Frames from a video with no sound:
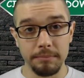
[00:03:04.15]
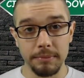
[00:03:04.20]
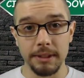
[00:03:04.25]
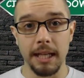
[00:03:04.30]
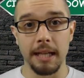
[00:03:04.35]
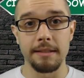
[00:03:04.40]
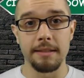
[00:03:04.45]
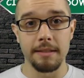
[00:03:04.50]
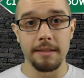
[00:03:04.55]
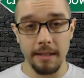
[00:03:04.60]

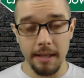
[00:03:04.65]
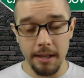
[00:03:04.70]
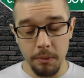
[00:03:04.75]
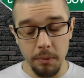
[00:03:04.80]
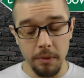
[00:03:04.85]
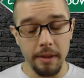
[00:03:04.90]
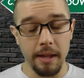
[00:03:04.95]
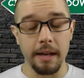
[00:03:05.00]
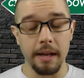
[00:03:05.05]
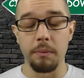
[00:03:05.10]
Sansa's like,
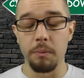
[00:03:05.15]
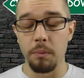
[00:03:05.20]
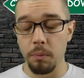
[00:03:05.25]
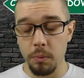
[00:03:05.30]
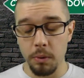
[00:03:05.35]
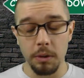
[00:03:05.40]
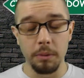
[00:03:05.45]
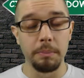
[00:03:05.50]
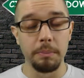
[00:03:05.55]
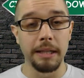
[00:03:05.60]
well, then
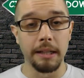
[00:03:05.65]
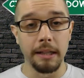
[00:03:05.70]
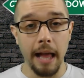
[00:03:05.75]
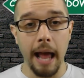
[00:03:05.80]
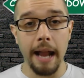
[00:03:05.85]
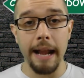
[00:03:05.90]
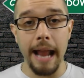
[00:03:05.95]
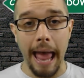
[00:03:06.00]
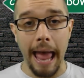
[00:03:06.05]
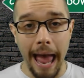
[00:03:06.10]
we'll be
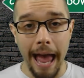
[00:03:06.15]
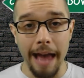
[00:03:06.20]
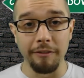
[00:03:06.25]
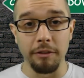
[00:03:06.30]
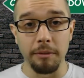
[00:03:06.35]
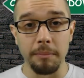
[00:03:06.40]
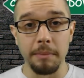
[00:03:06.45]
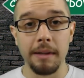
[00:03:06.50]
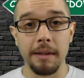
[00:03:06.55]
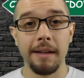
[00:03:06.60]
glad to have
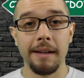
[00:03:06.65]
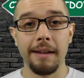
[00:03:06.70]
him.